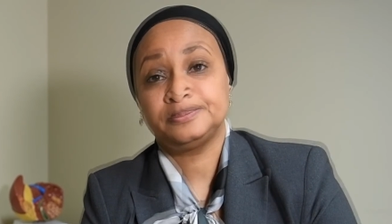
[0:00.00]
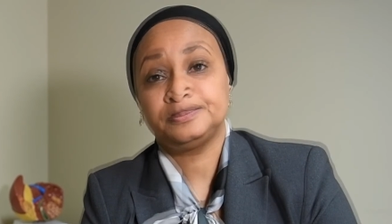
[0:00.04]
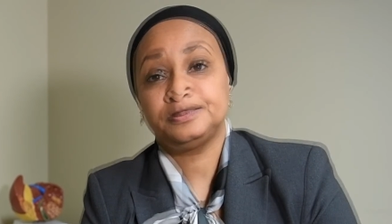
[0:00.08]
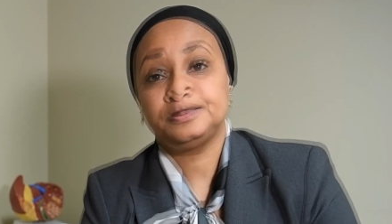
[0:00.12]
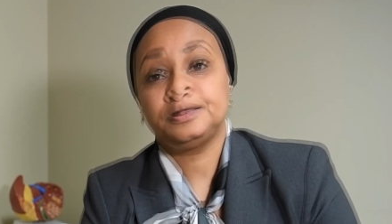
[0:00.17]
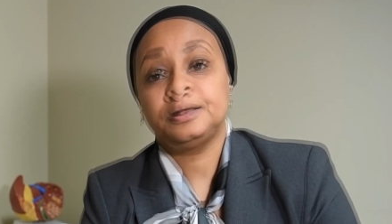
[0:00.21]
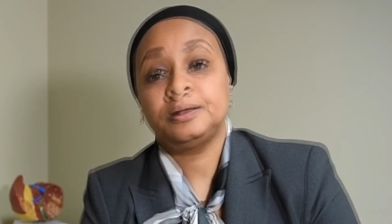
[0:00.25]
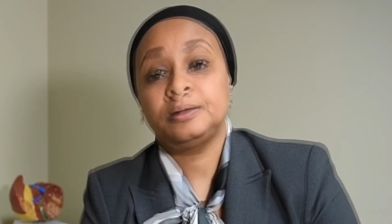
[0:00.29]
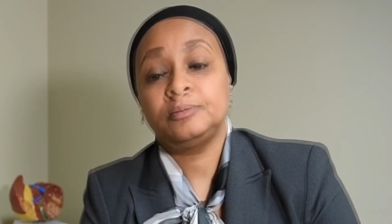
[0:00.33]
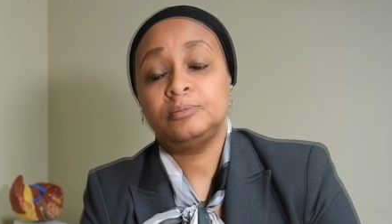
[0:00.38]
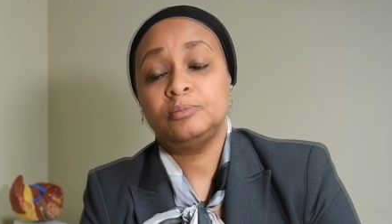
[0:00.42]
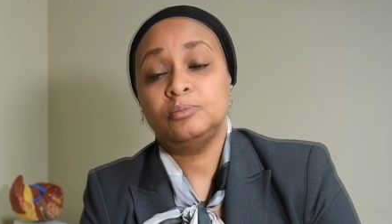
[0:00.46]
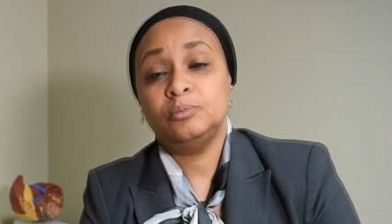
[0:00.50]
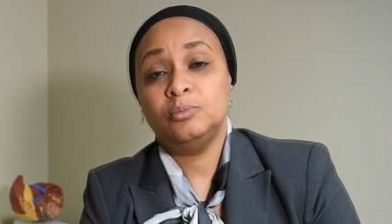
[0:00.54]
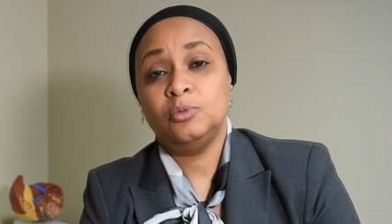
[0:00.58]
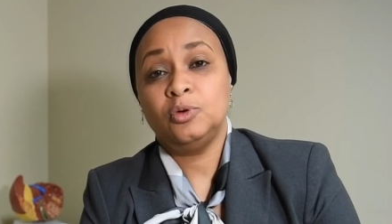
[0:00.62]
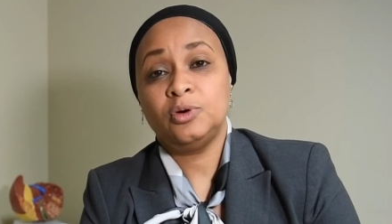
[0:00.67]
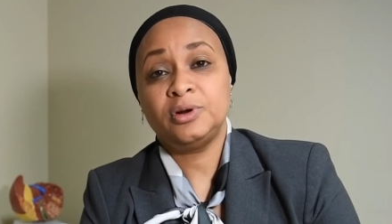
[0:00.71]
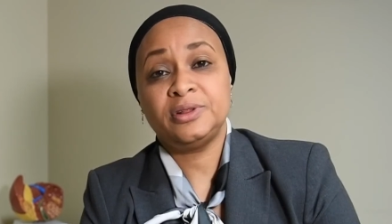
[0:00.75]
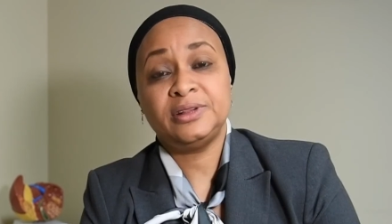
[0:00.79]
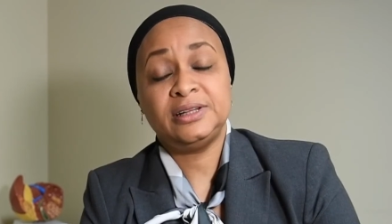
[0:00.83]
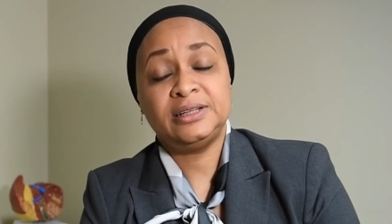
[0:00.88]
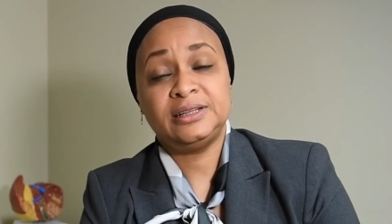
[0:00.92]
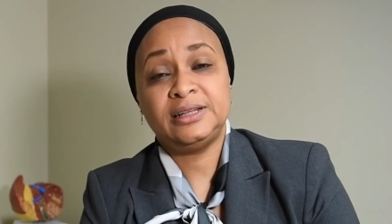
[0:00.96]
Um,
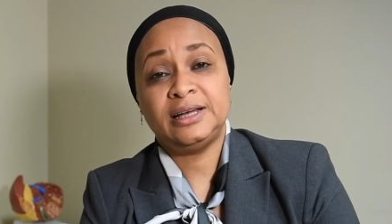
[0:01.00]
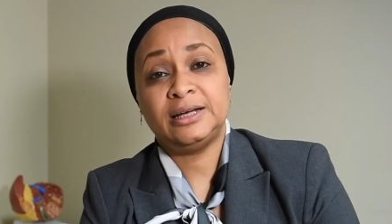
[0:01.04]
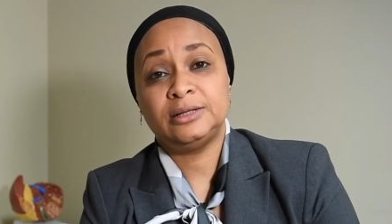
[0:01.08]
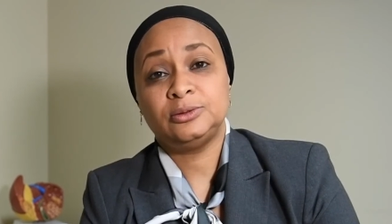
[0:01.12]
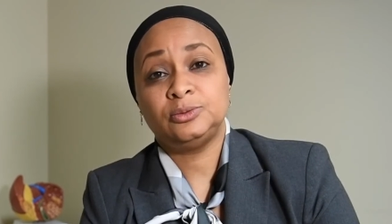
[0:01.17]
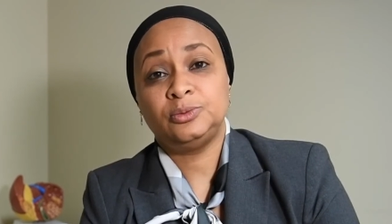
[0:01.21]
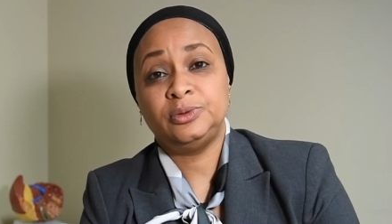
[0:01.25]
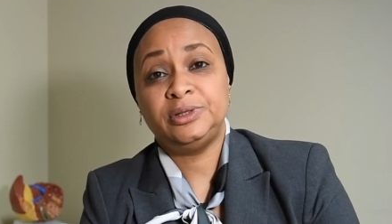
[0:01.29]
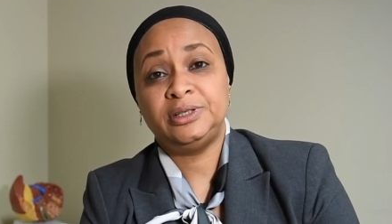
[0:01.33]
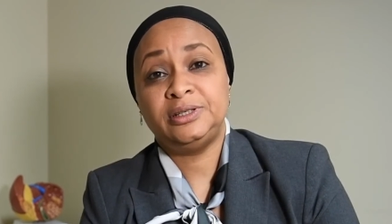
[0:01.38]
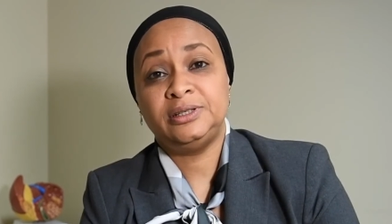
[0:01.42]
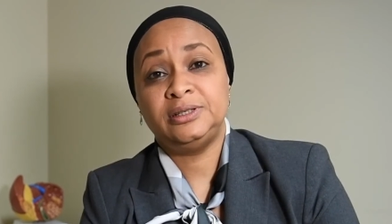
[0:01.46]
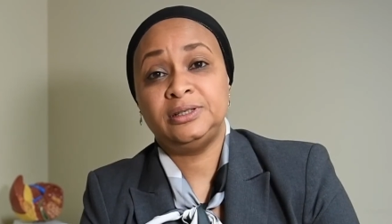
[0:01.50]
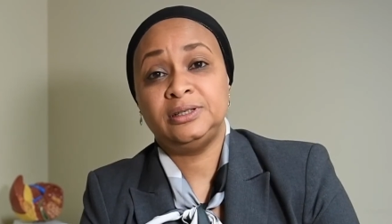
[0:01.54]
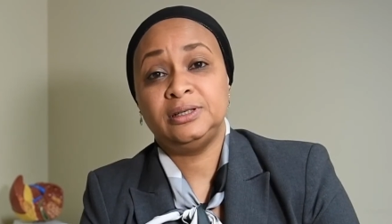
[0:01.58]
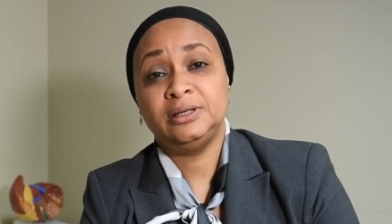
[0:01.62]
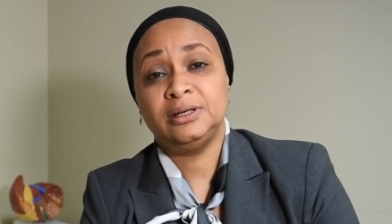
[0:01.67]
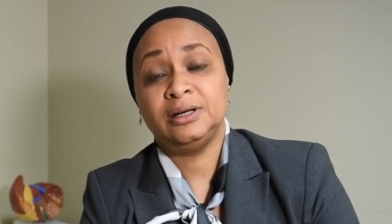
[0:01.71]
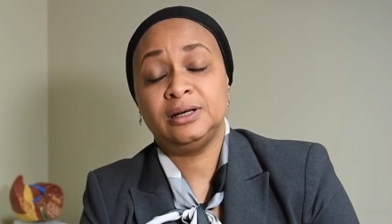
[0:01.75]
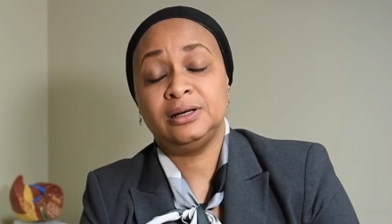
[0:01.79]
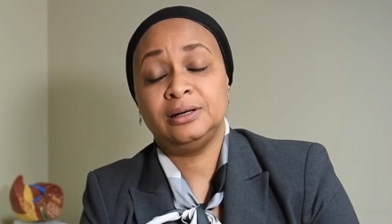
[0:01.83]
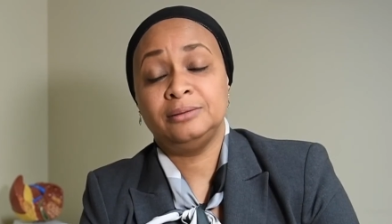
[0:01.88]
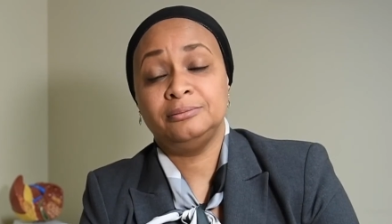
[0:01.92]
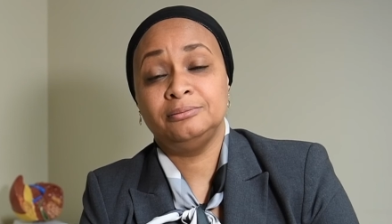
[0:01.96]
more than that, we
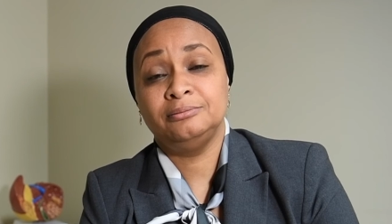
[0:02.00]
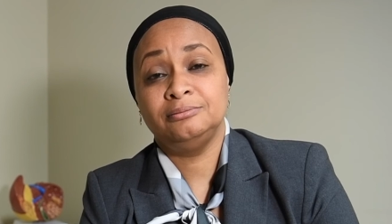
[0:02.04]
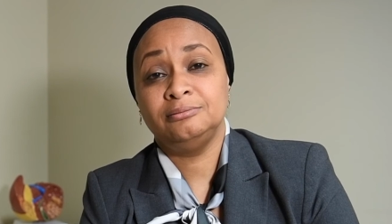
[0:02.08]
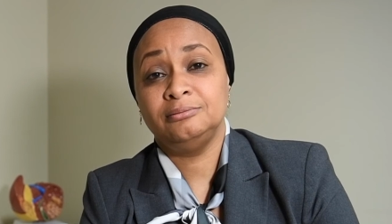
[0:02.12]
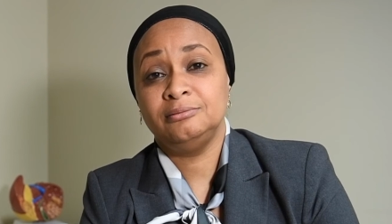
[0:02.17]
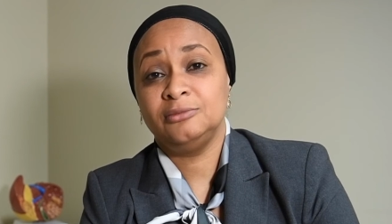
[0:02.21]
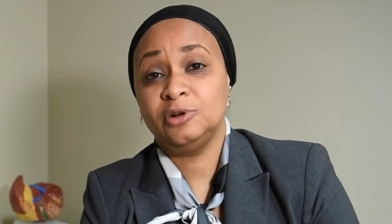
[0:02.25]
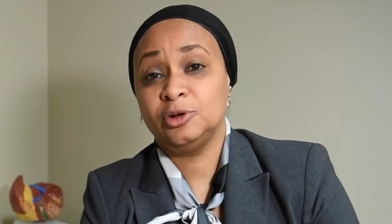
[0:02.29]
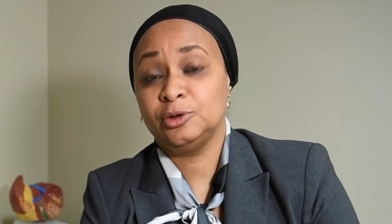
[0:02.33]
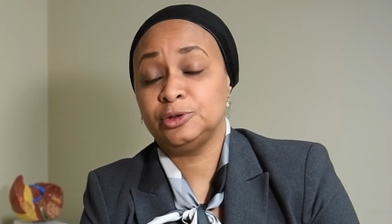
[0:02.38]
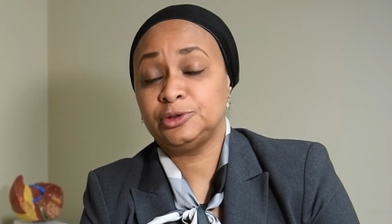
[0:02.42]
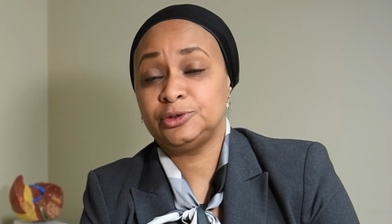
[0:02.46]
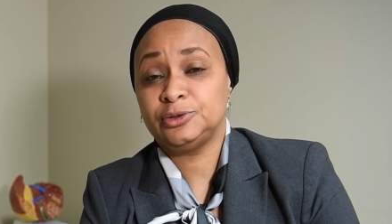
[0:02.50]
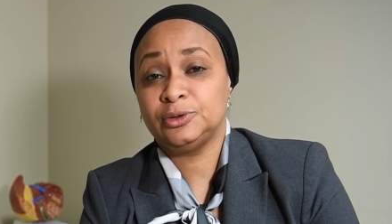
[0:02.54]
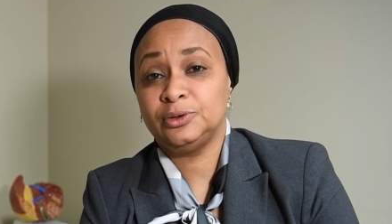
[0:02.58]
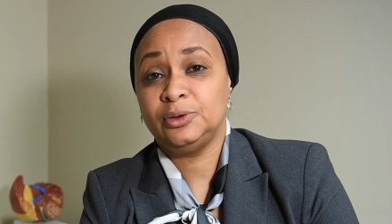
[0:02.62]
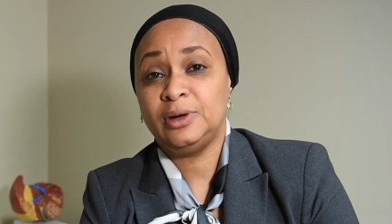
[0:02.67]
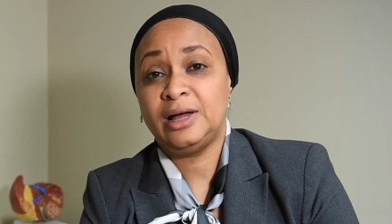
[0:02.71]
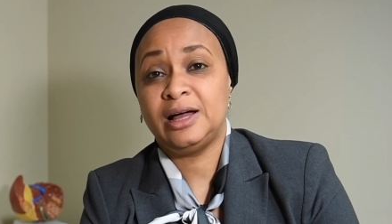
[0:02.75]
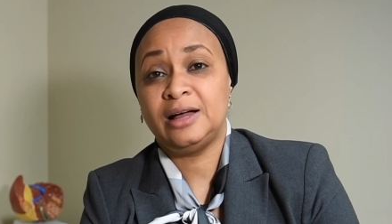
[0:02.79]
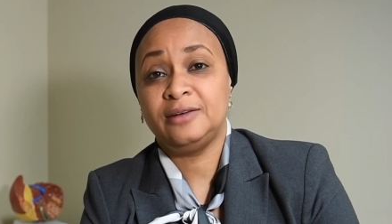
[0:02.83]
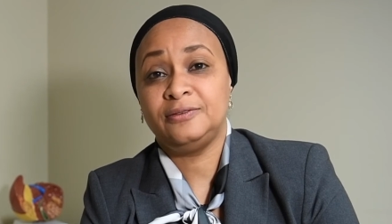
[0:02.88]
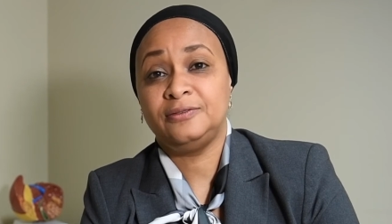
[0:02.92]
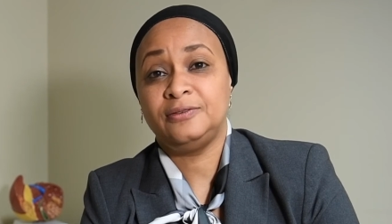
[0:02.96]
um, also
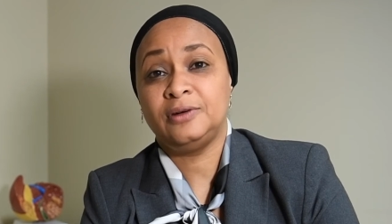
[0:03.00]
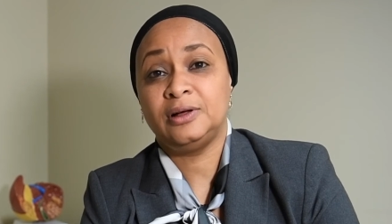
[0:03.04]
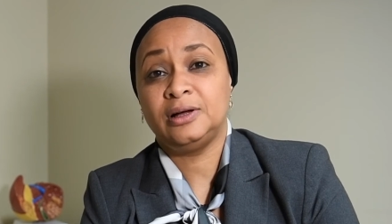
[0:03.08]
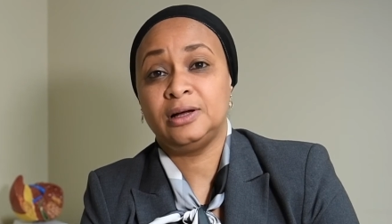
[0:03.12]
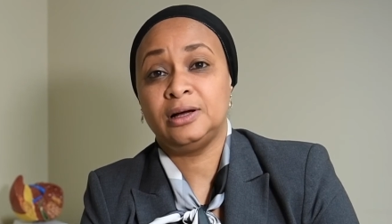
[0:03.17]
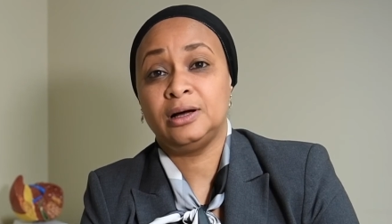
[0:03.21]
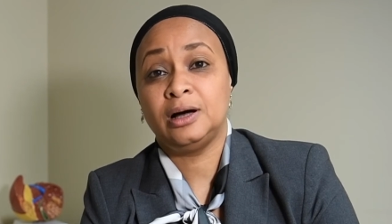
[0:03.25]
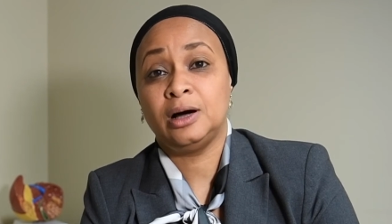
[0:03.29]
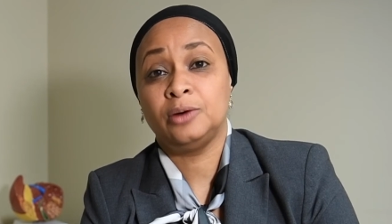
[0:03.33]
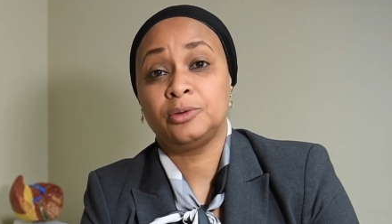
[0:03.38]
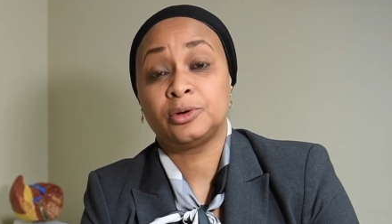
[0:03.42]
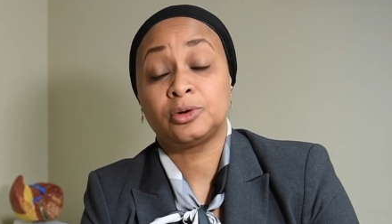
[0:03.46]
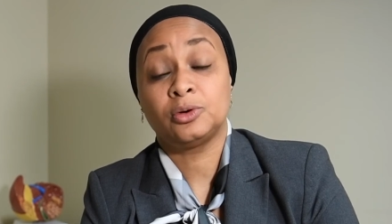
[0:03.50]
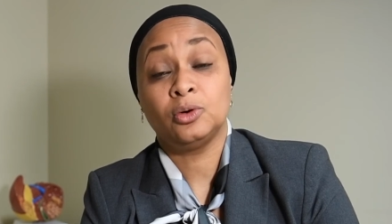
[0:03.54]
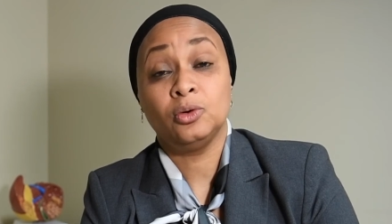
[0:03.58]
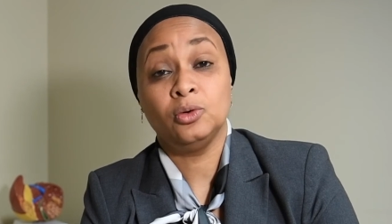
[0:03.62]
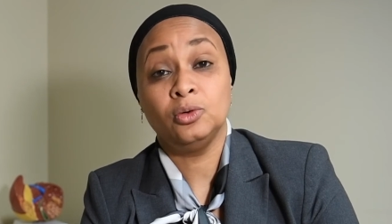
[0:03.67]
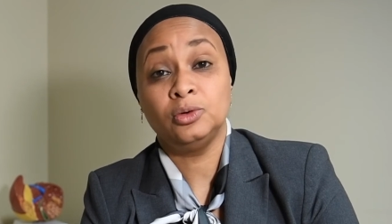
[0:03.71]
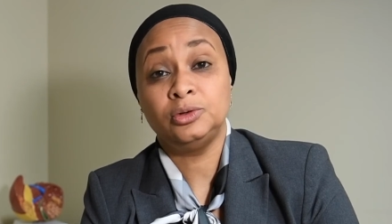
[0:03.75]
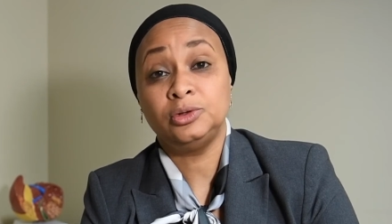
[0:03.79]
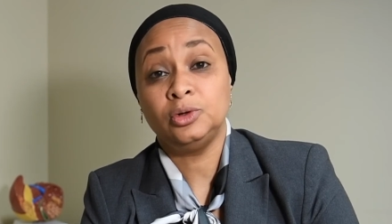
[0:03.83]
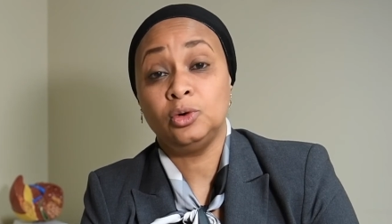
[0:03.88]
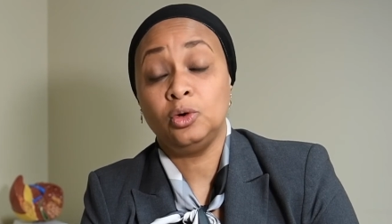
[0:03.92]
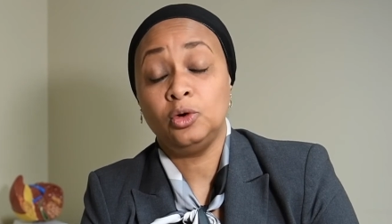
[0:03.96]
have uh, our
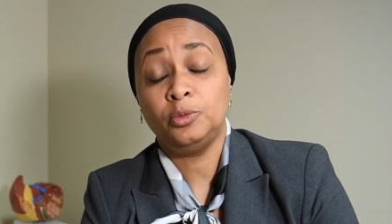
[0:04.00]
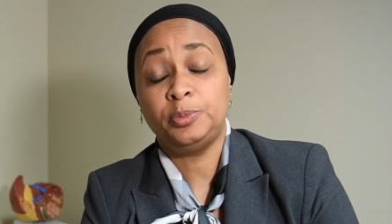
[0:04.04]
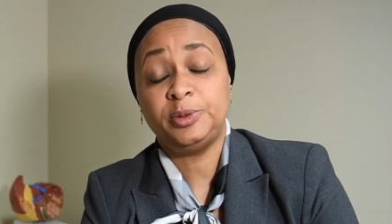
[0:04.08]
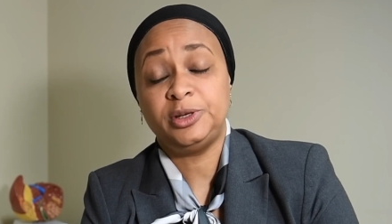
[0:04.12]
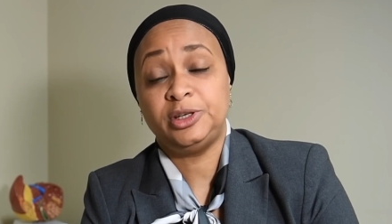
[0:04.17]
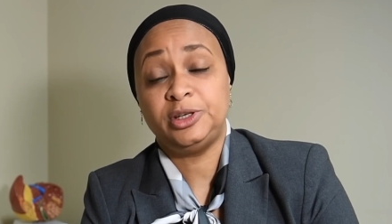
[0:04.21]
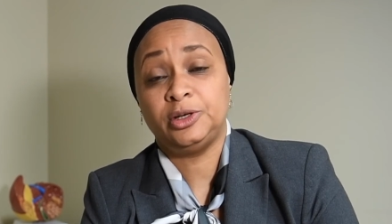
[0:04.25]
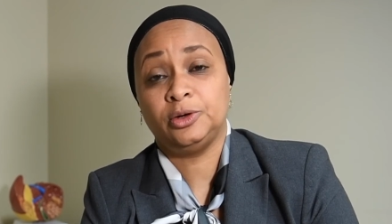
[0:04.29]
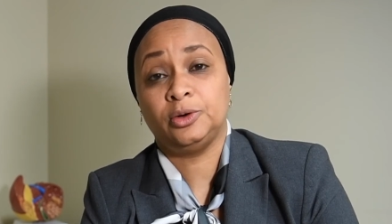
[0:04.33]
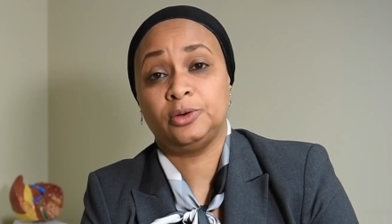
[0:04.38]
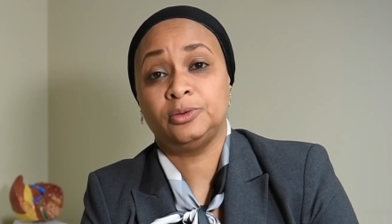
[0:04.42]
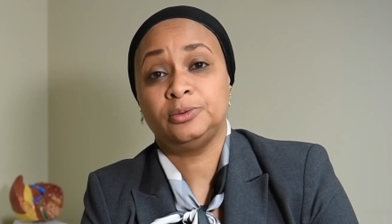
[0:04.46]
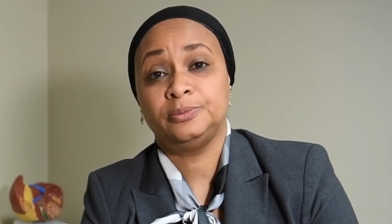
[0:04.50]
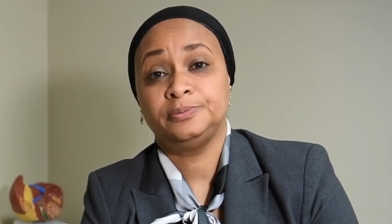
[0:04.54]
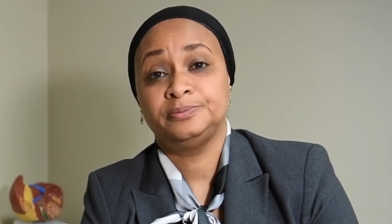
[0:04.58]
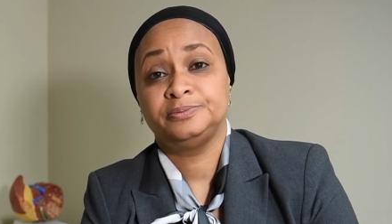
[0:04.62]
own O P O,